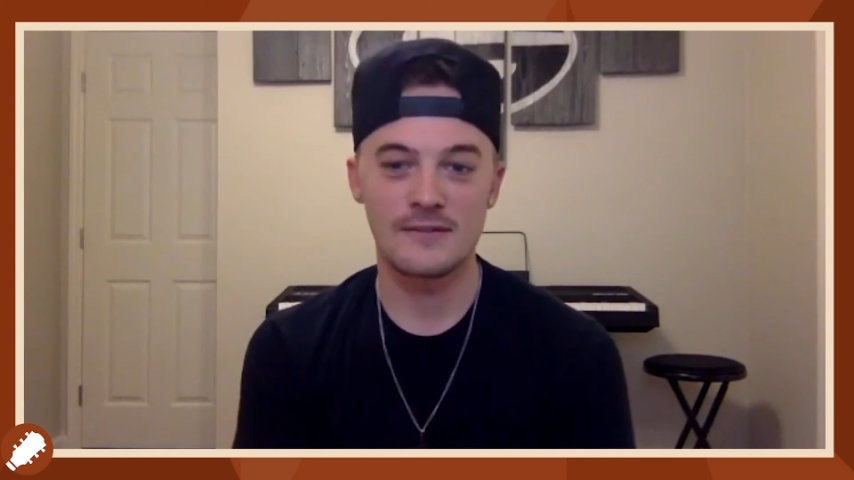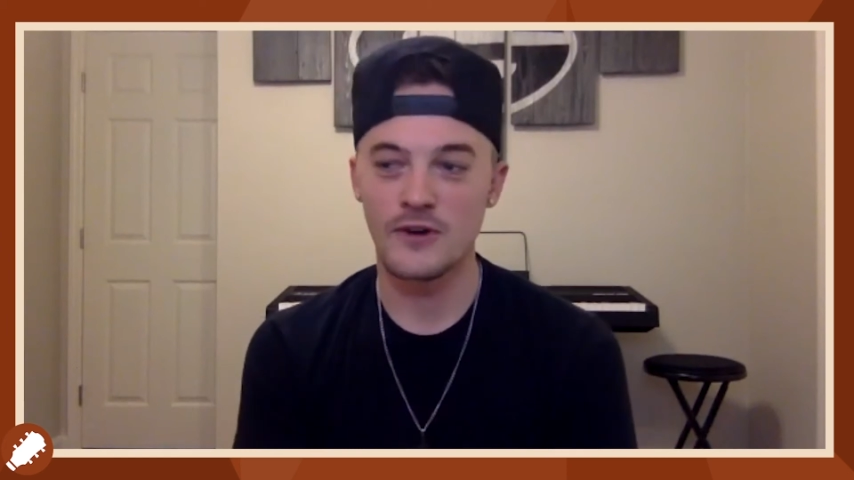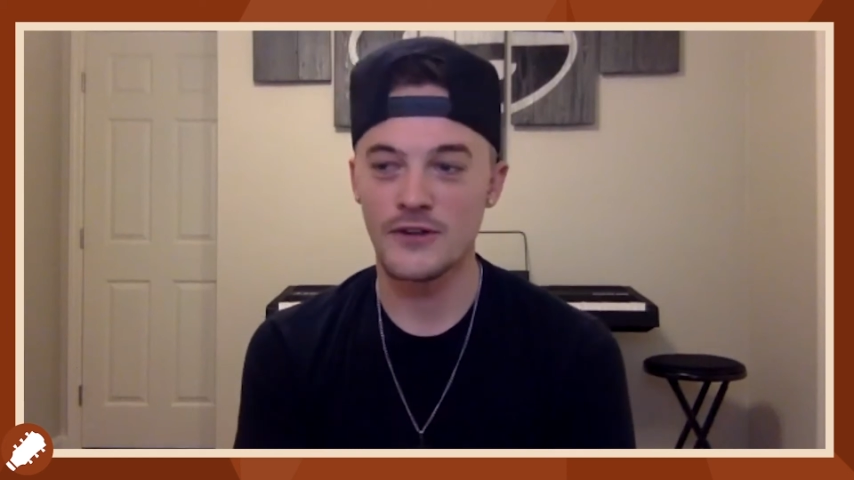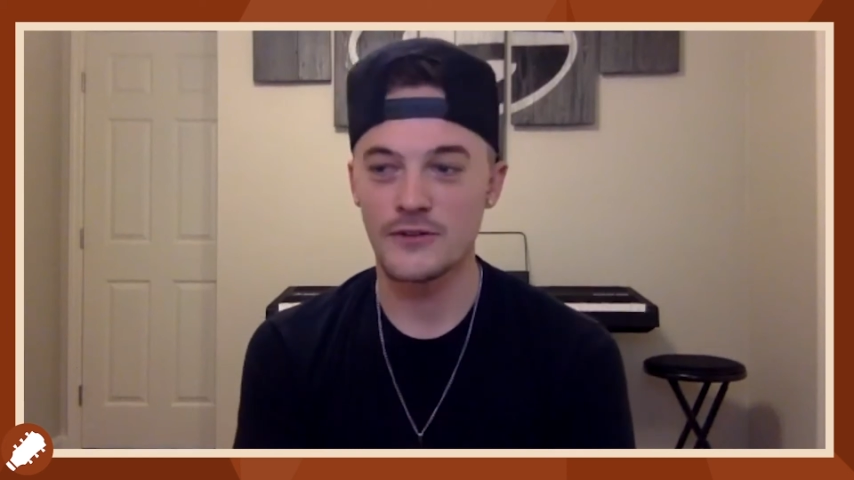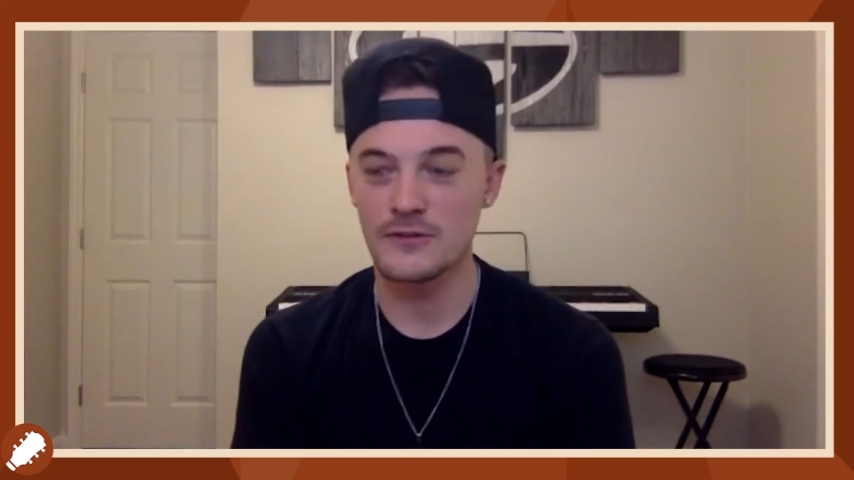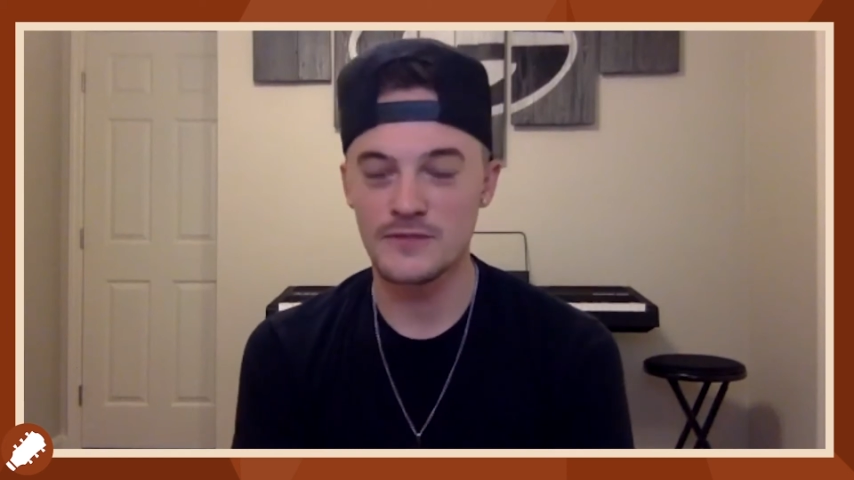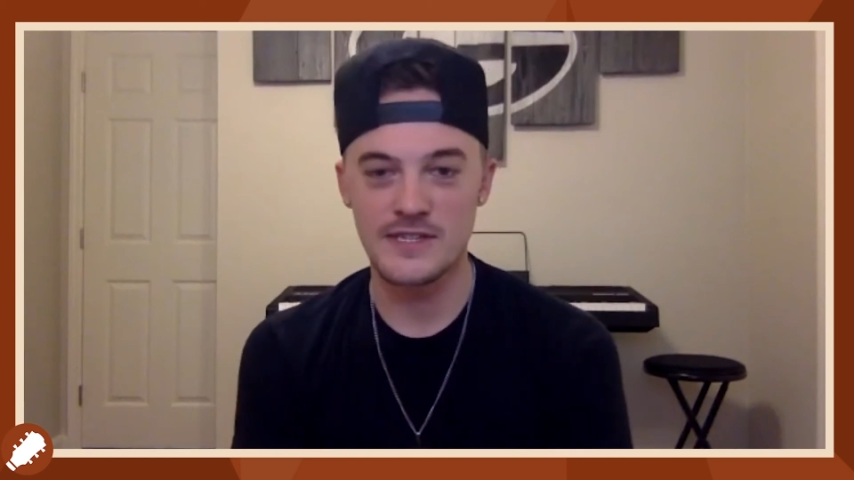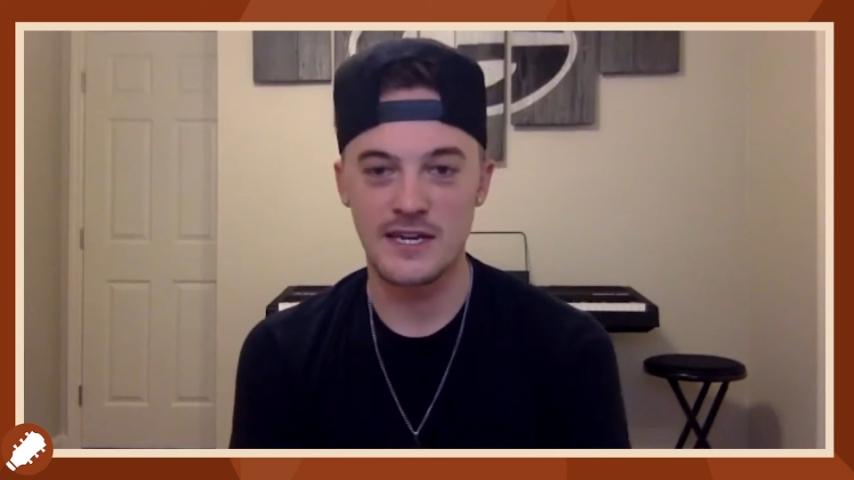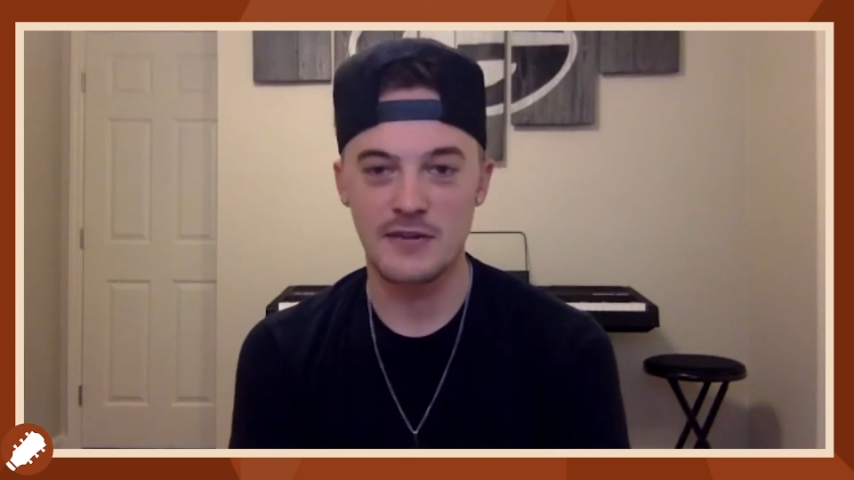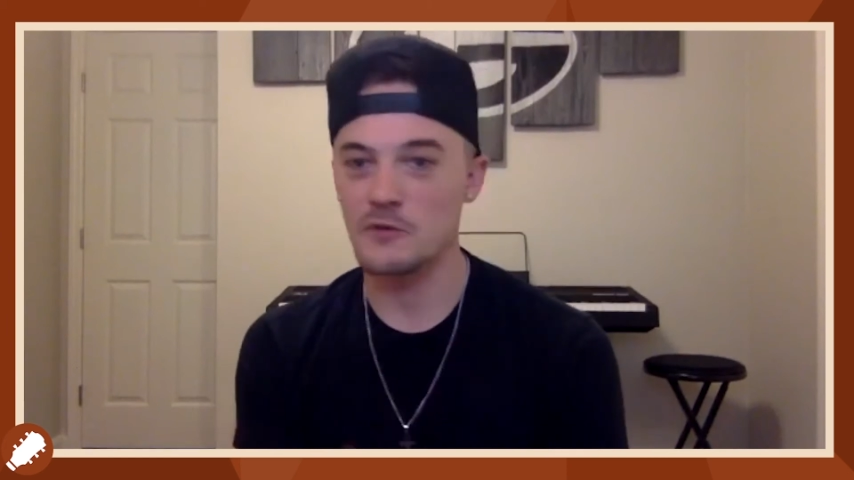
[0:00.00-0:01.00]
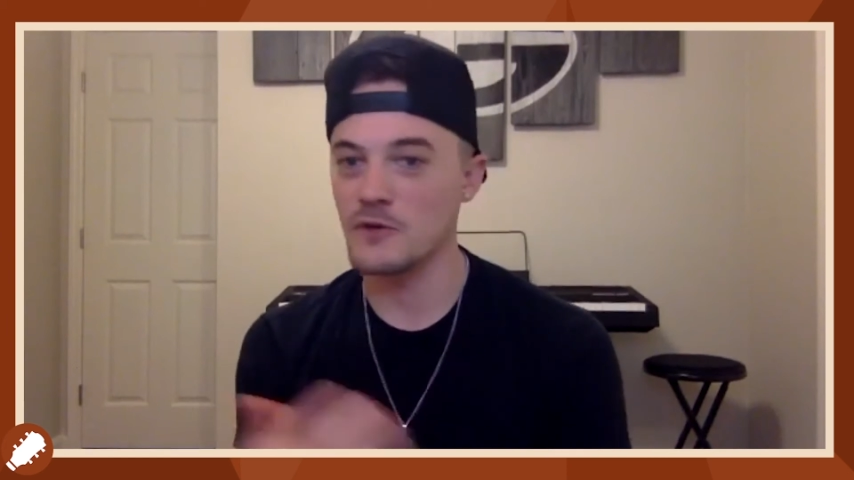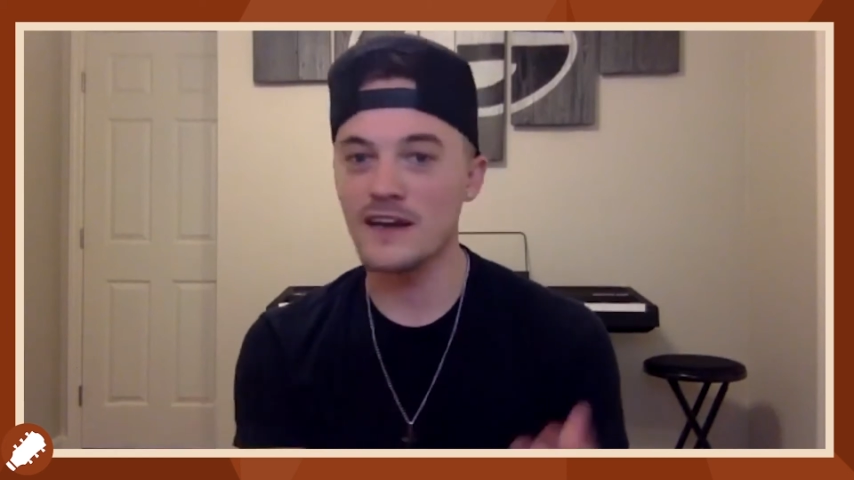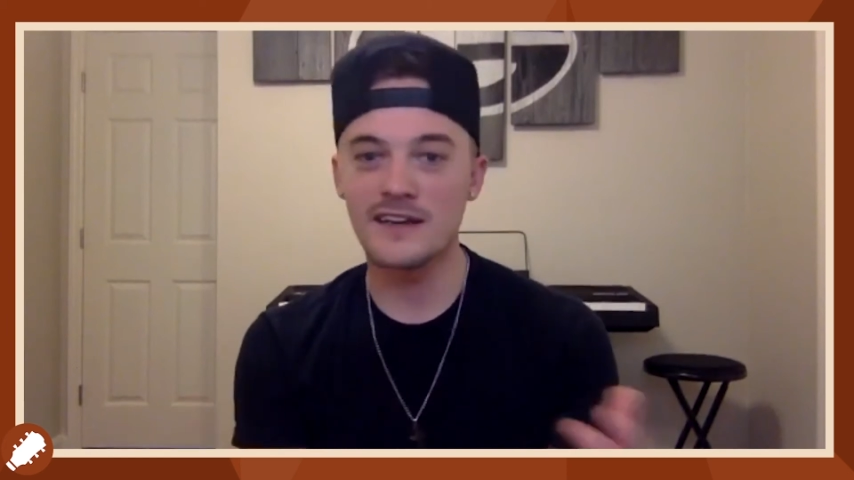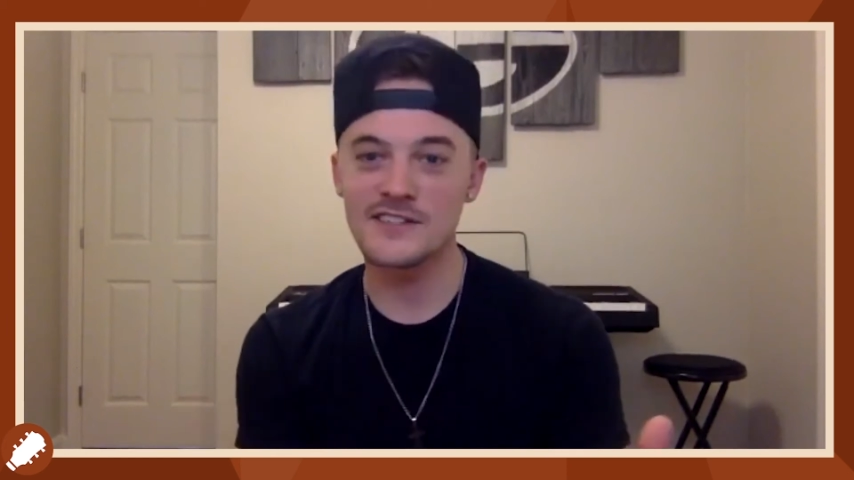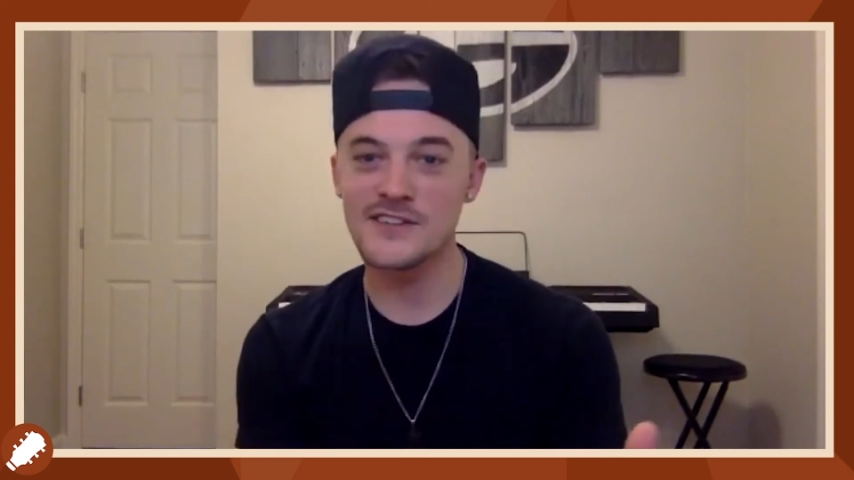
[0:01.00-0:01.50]
whether it was like we were
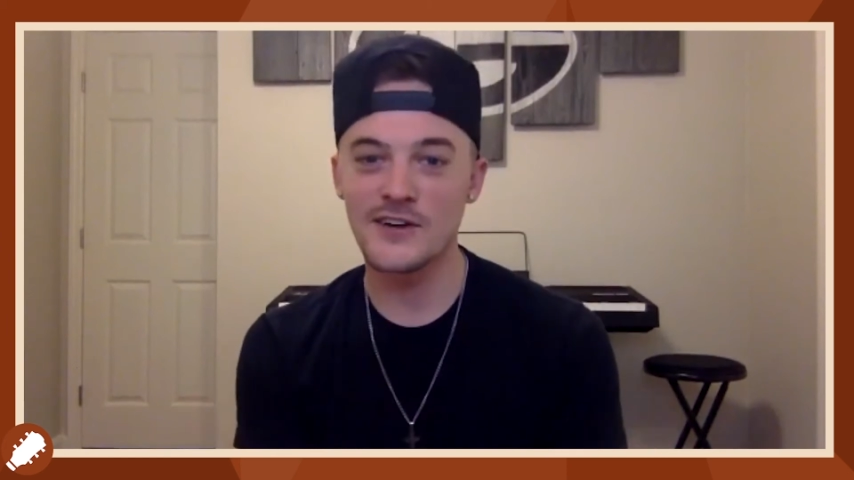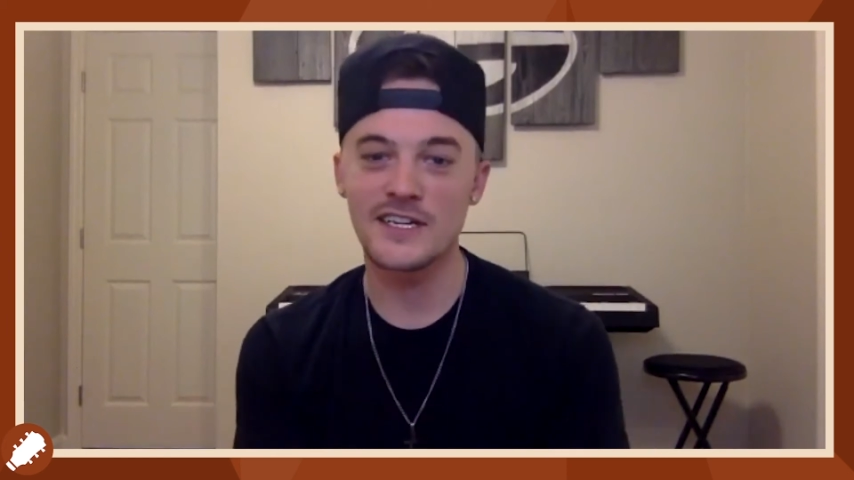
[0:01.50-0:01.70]
writing a song